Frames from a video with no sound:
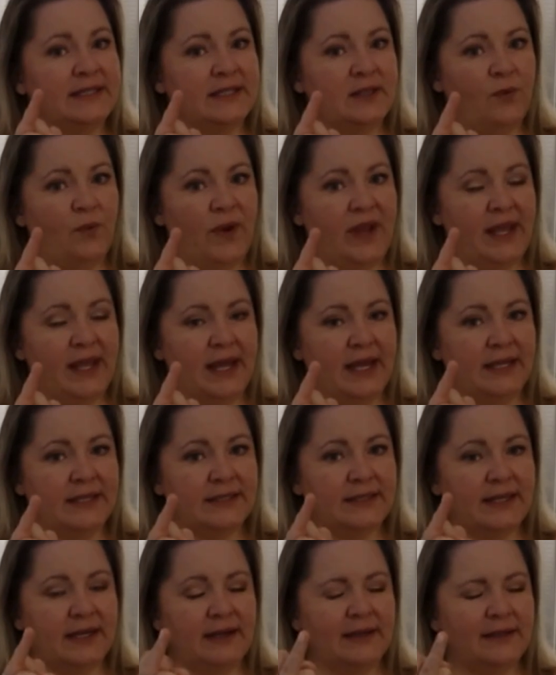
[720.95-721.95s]
it's the
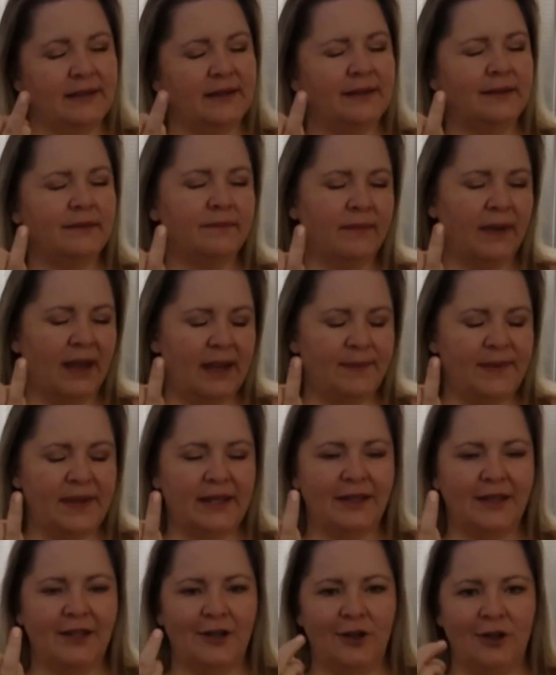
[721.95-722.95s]
weakest. And it might be
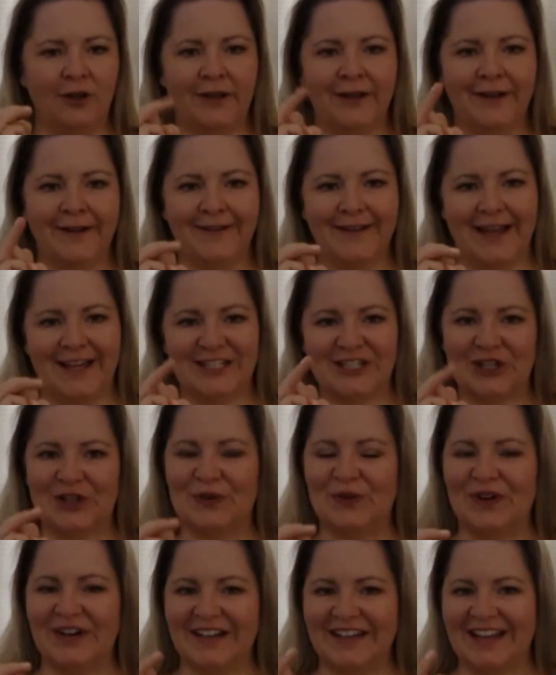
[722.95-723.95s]
a little less
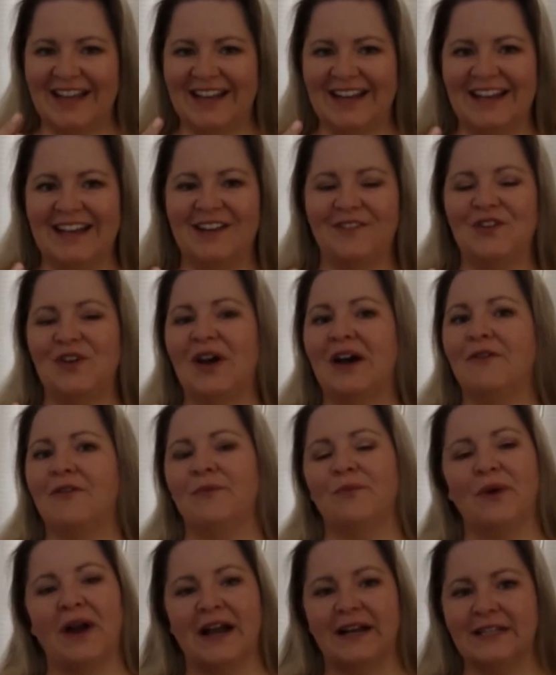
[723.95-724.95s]
coordinated if you
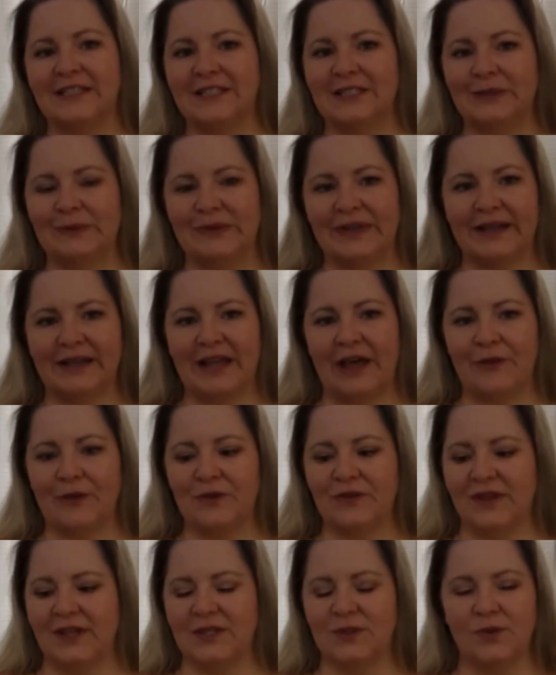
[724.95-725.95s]
haven't practiced doing
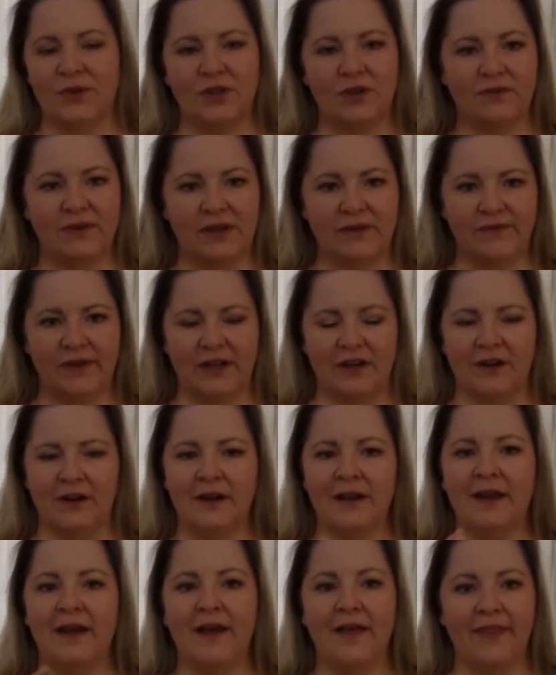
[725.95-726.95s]
other things with your ring
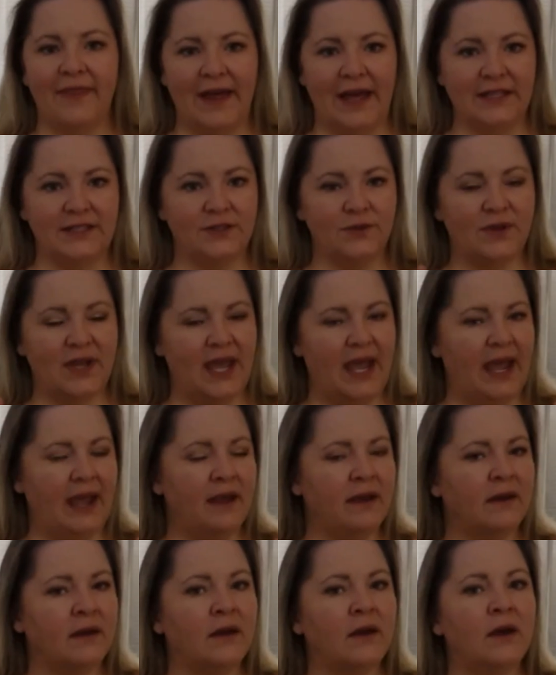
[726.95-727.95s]
finger. That's okay.
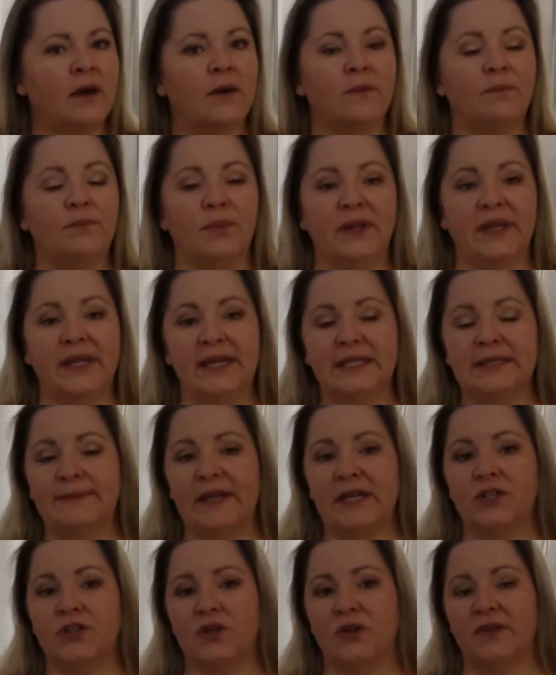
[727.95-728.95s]
Please
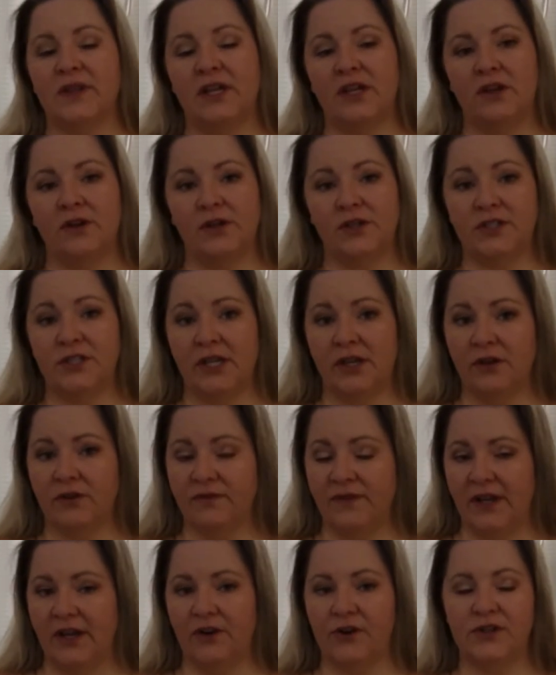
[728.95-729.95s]
make sure that you're using your
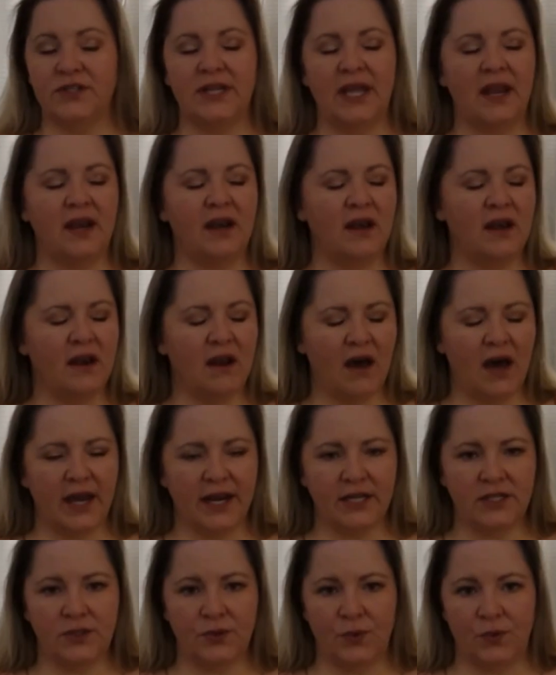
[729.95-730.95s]
fingers and
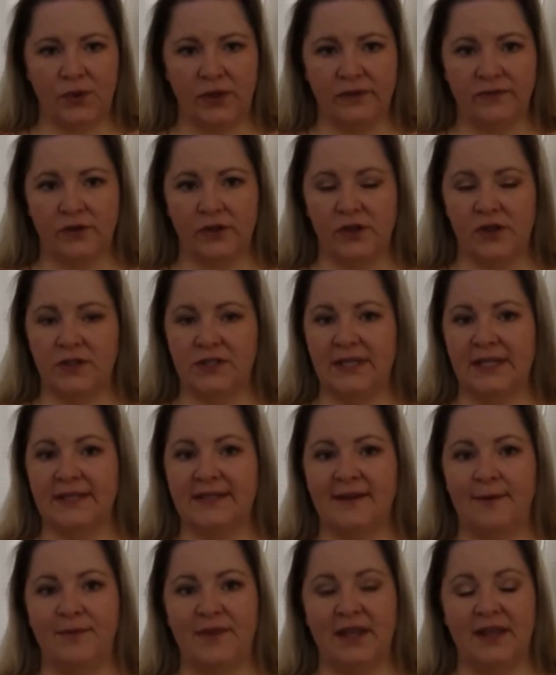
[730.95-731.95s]
not a tool. If you're using
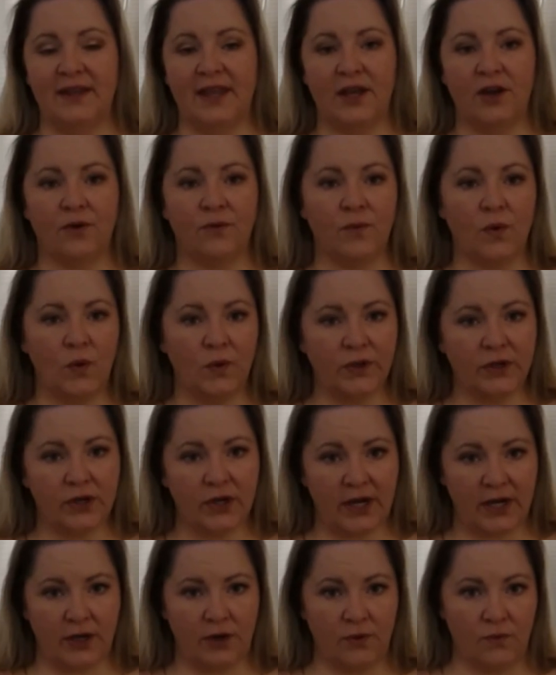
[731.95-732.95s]
something like a roller
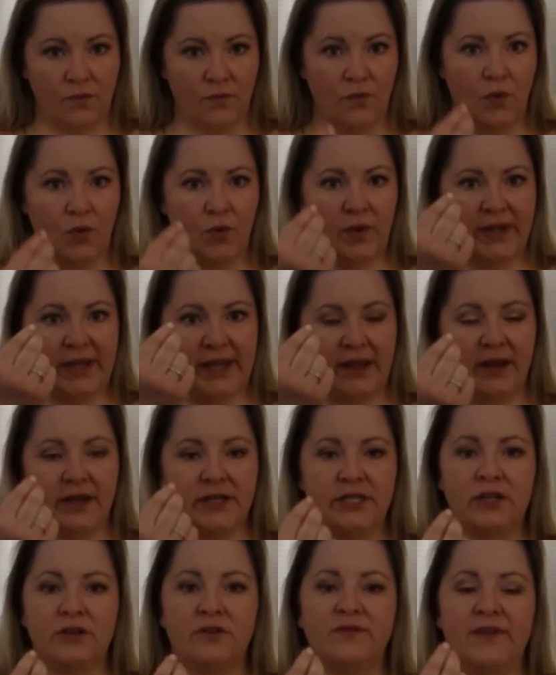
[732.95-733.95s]
and you're rolling
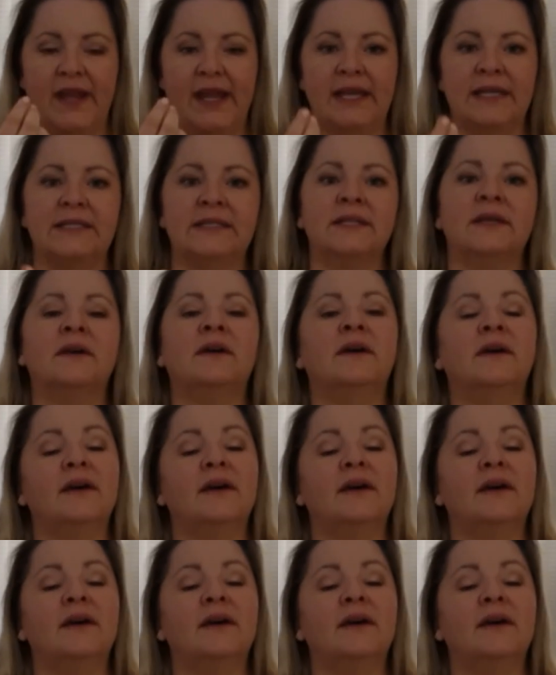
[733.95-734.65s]
onto your face,